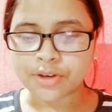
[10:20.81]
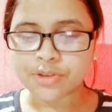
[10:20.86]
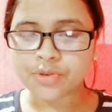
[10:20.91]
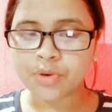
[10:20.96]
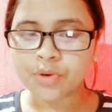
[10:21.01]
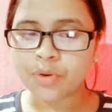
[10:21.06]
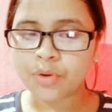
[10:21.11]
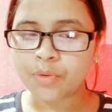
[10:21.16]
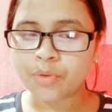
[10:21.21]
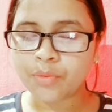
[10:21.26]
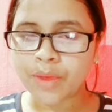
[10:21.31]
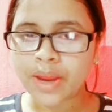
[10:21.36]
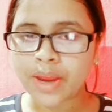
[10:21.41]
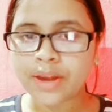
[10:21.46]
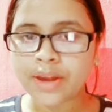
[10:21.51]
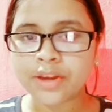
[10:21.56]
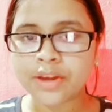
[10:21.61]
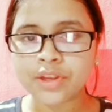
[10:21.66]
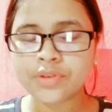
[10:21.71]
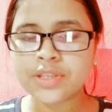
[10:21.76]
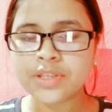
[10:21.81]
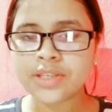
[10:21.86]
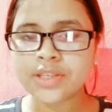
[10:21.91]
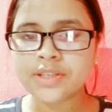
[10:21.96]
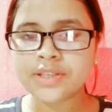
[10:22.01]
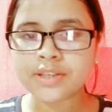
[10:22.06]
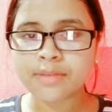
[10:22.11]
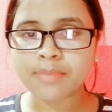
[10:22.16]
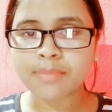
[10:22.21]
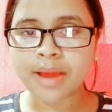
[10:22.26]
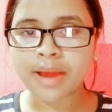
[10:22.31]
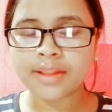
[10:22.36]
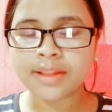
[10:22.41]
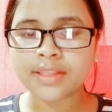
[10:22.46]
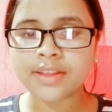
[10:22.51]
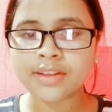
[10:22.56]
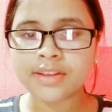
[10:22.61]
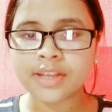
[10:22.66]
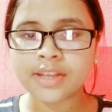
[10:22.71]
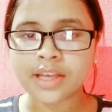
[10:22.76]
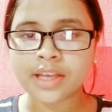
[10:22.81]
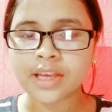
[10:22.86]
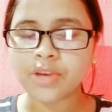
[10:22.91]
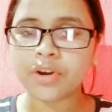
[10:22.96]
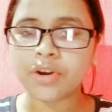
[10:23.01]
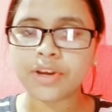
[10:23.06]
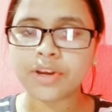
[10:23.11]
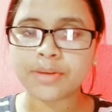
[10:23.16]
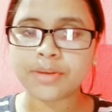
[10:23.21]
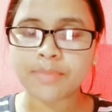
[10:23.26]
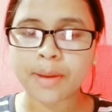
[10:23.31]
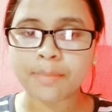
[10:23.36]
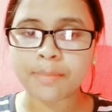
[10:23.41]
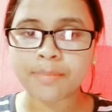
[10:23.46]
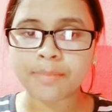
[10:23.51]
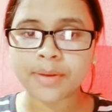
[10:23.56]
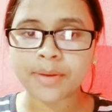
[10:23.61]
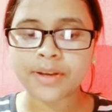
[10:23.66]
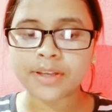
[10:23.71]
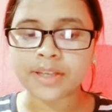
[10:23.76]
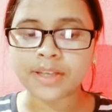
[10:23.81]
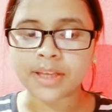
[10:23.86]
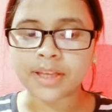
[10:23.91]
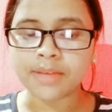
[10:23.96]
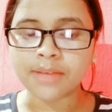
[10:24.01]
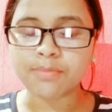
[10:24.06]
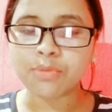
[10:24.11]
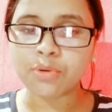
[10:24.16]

So where you just remind the thing or remember the thing,